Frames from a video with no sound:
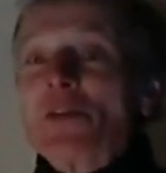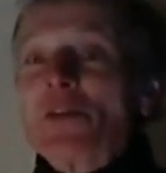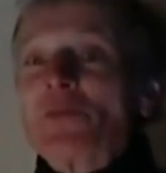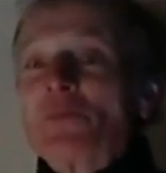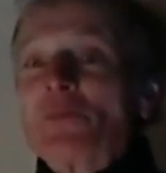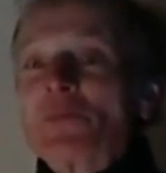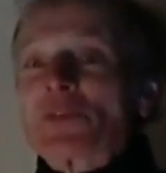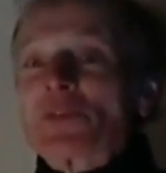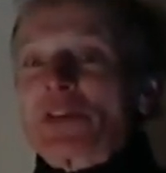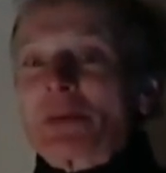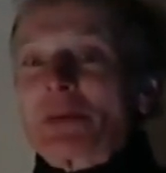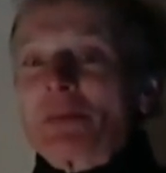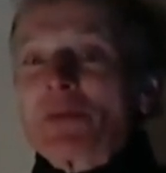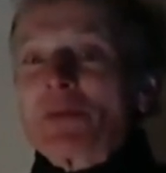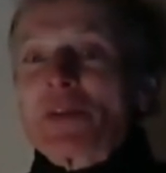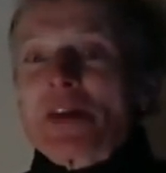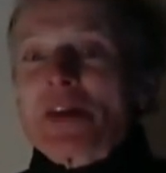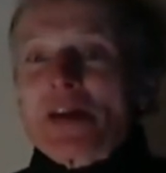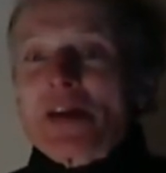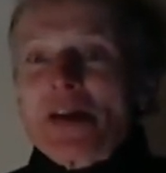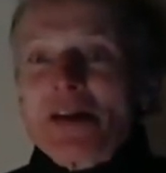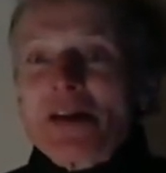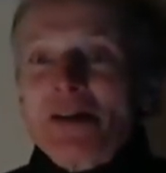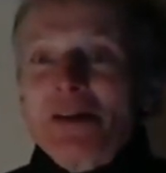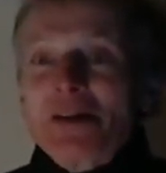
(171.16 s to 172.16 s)
some of the
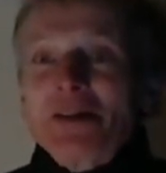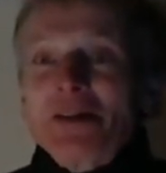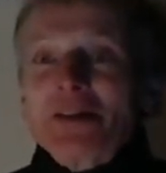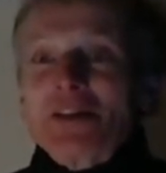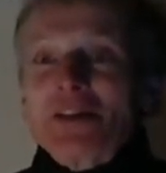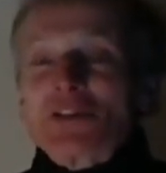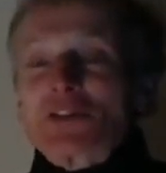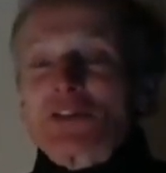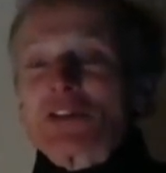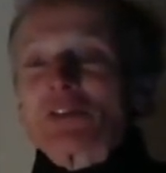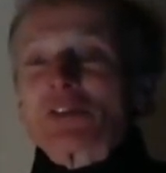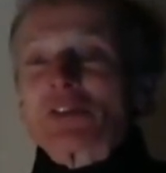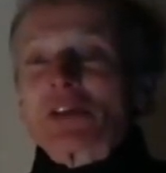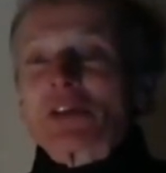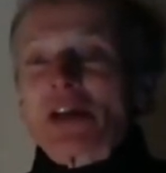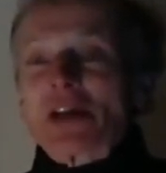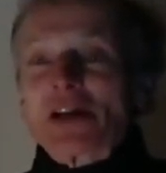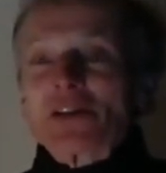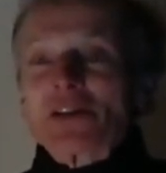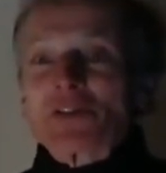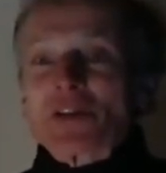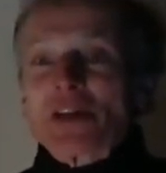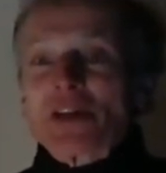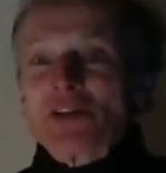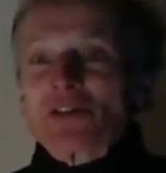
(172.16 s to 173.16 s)
early
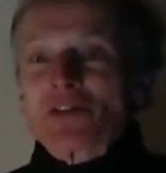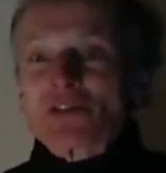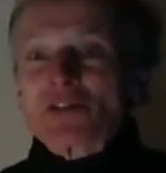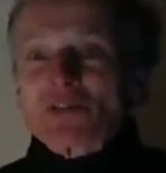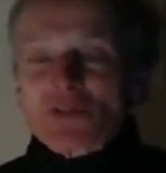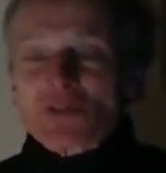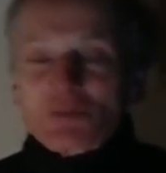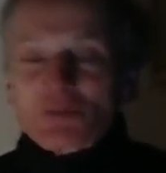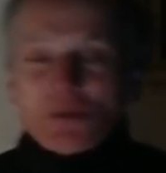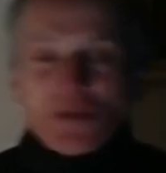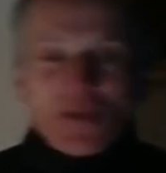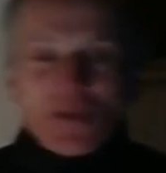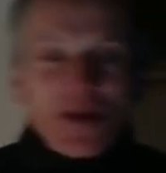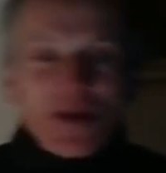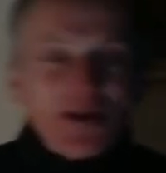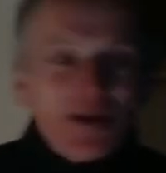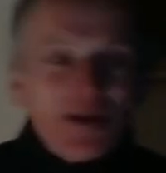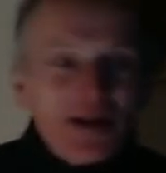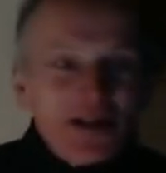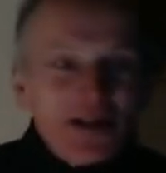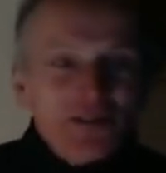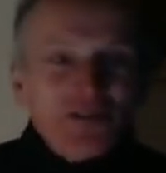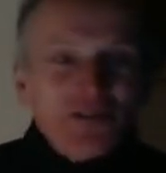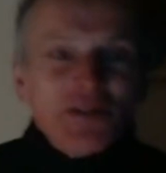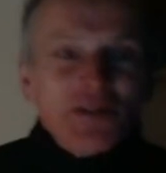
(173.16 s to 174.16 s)
civilizations with their
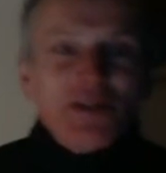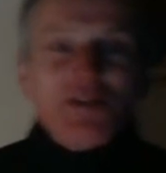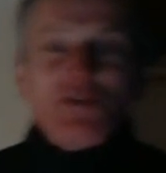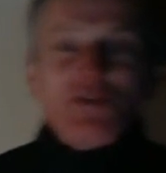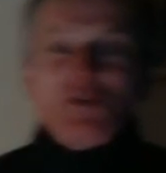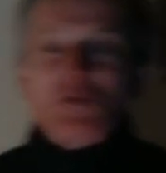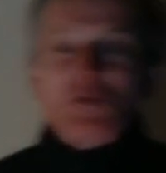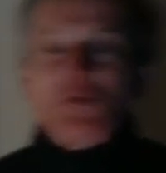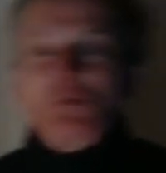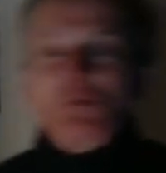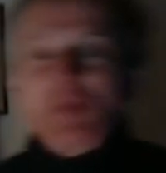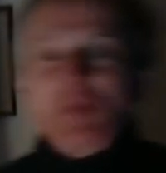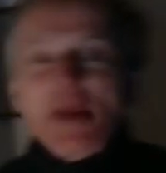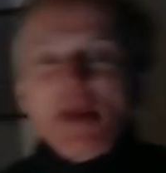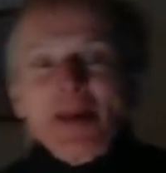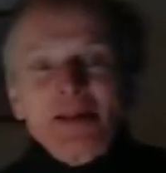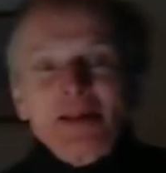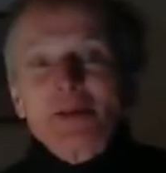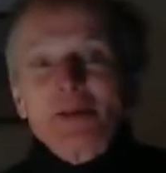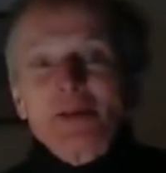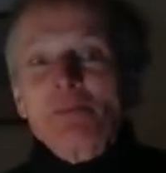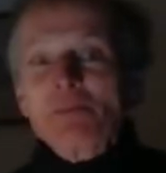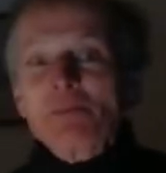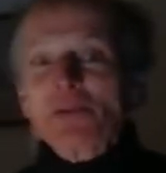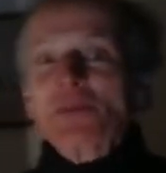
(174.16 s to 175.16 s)
ideas of
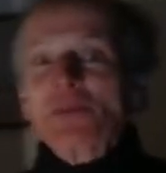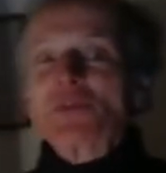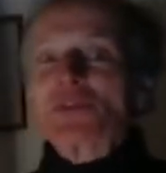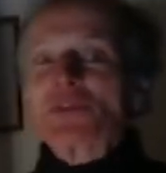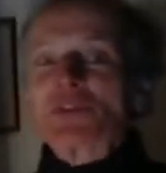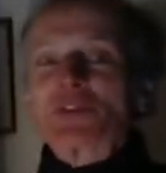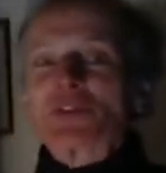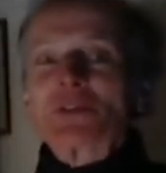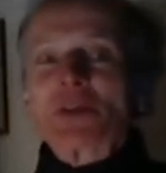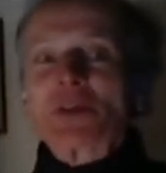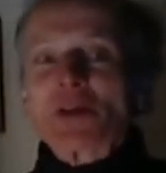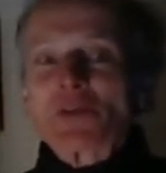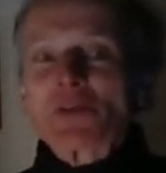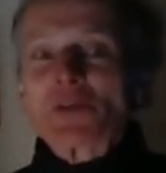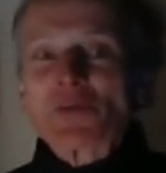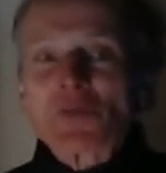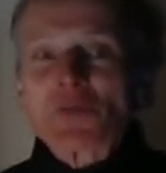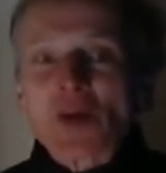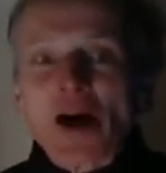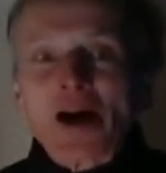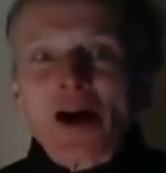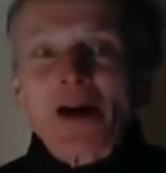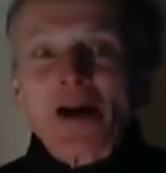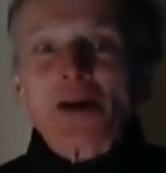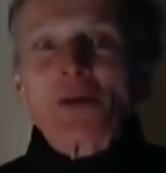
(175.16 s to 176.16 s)
elements, you know,
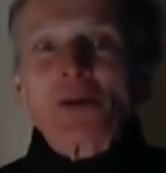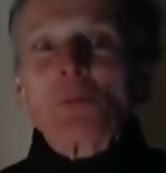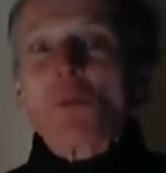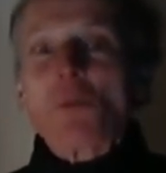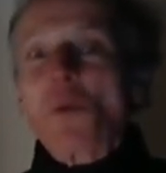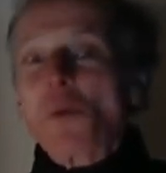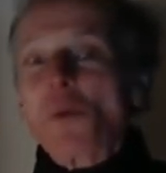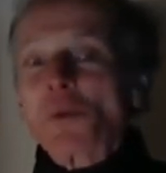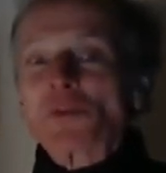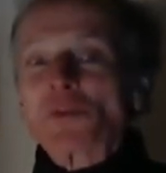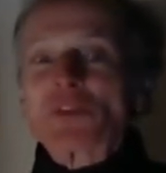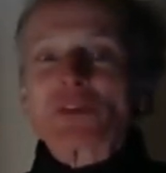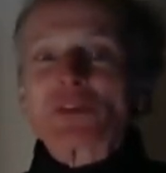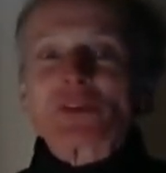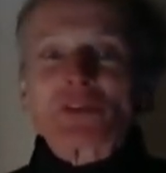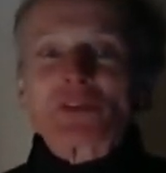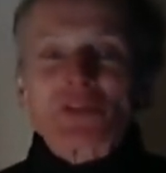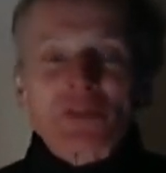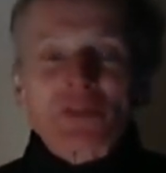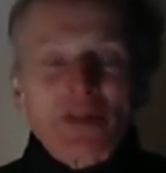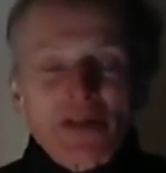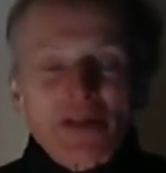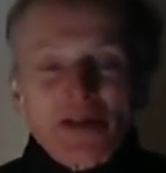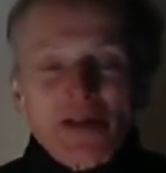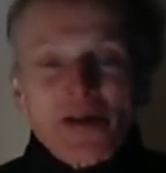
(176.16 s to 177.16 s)
fire, water,
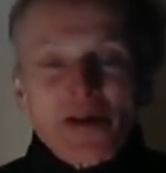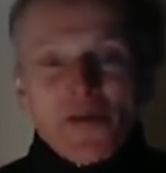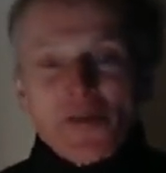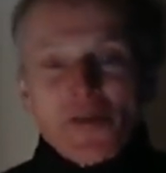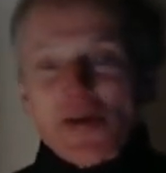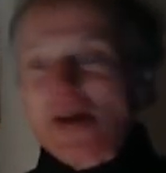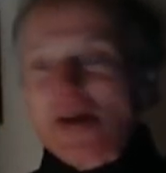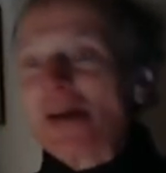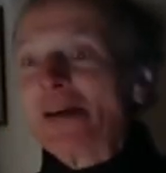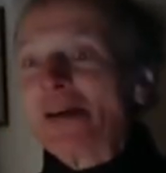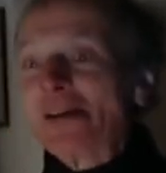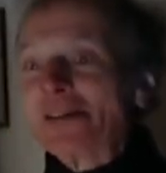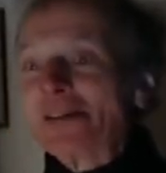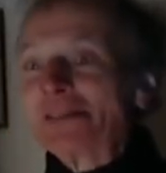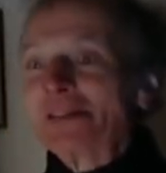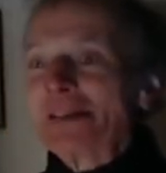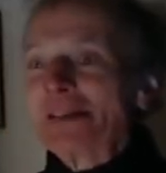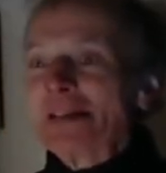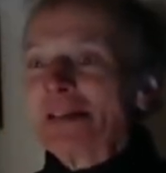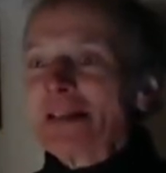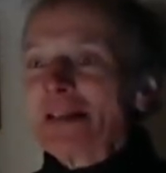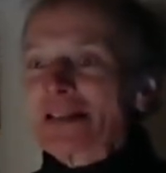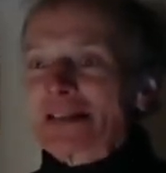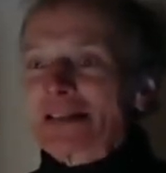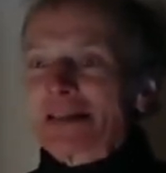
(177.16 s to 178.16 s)
earth, air,
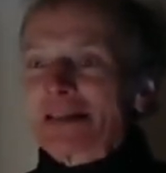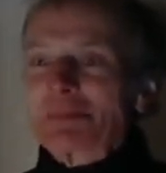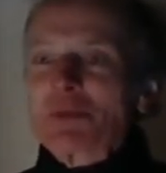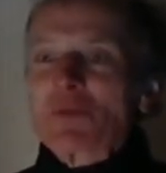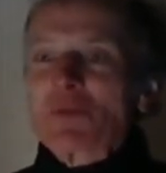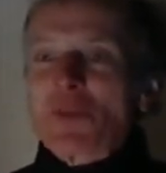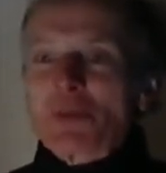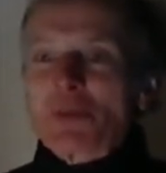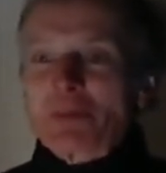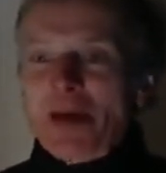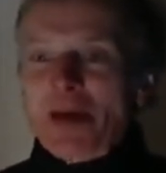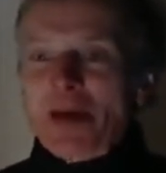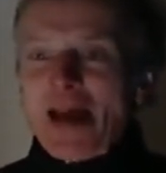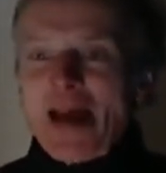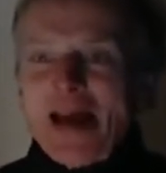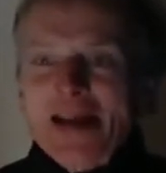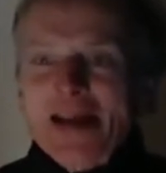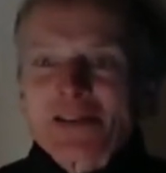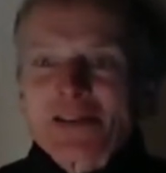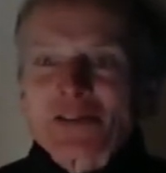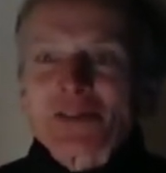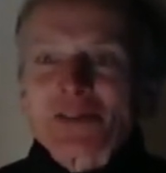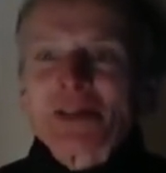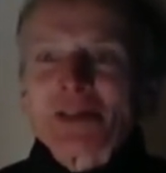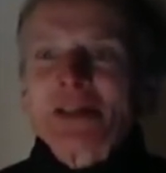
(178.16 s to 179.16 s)
some of them
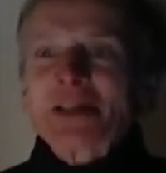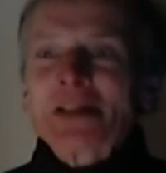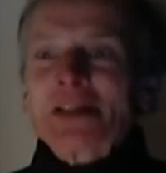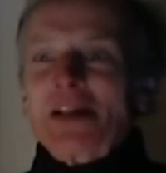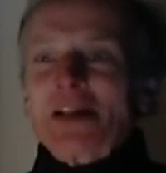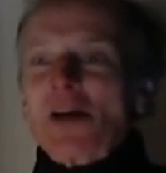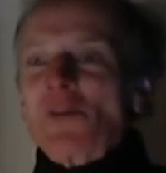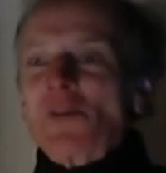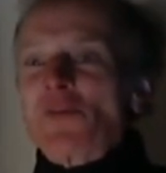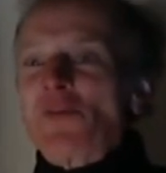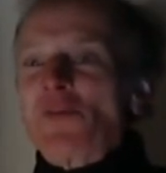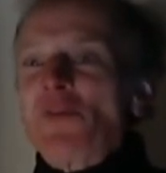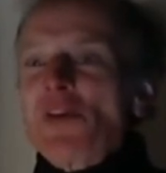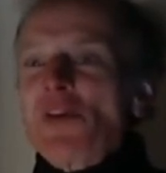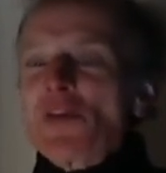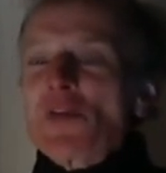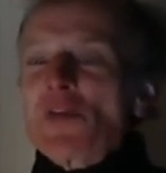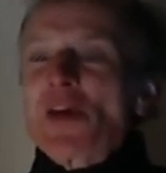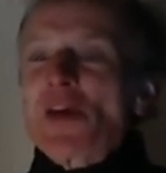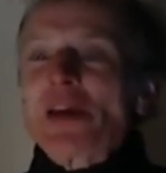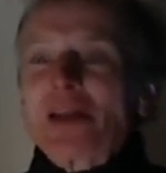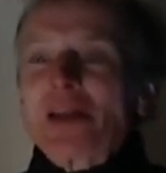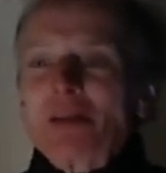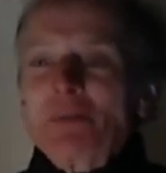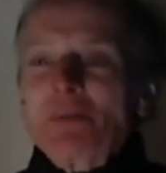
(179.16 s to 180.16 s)
had a fifth
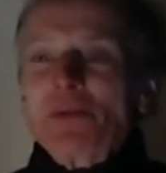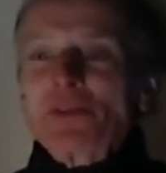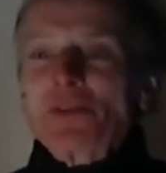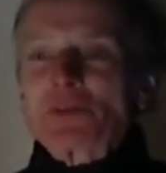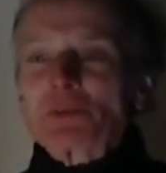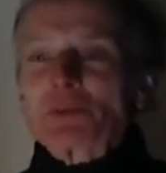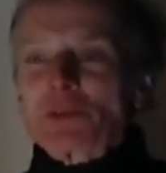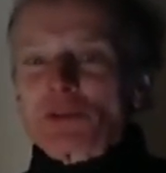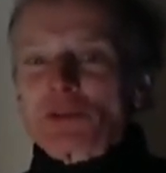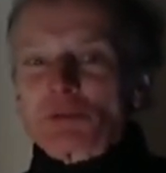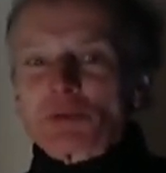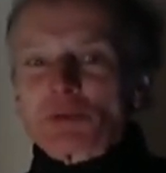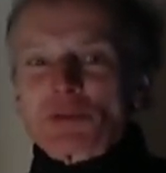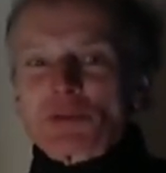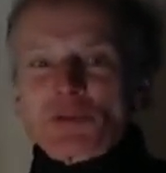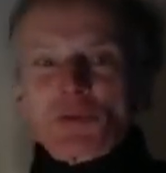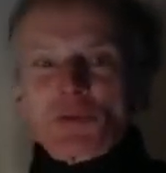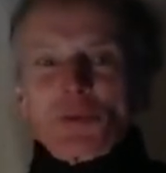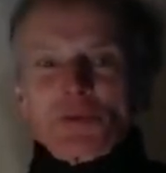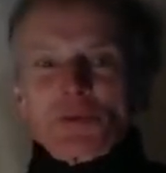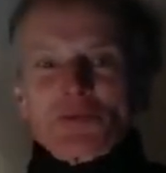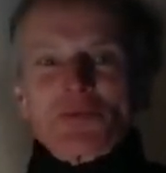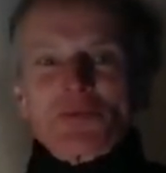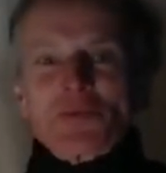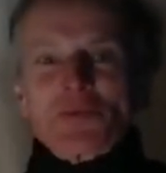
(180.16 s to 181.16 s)
element which was
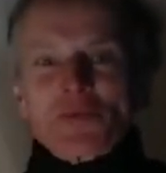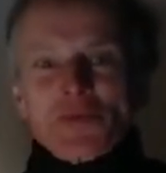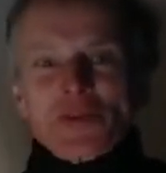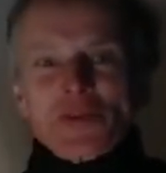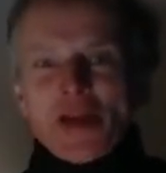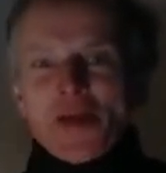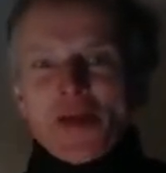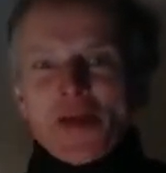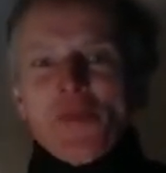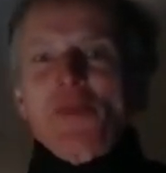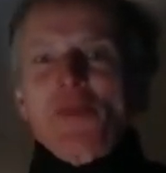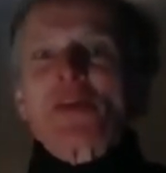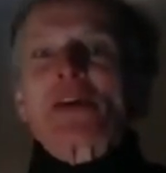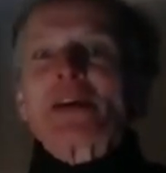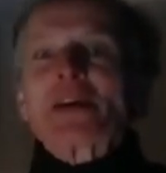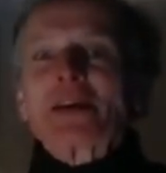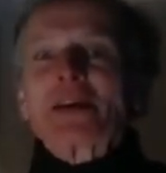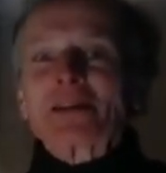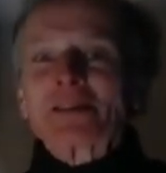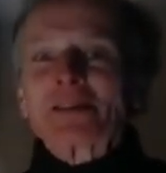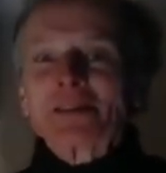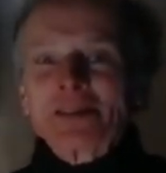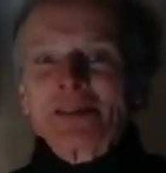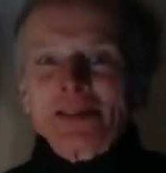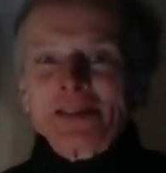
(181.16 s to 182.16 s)
sort of nothing.